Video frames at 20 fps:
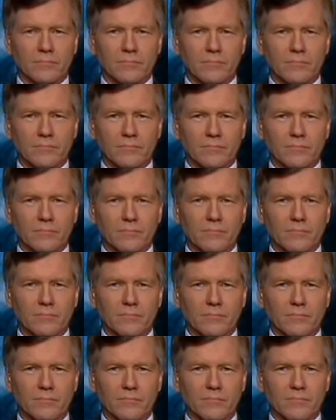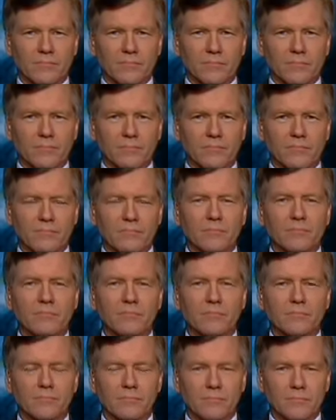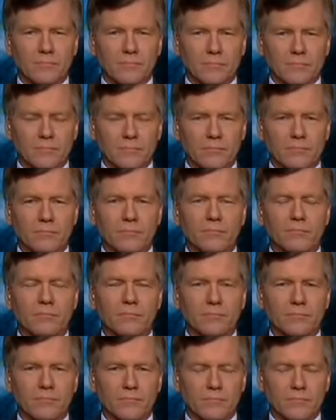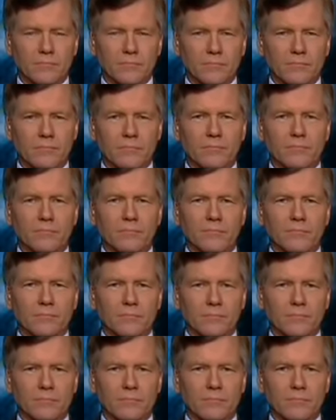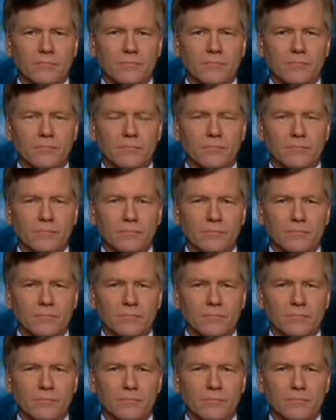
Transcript: (silent)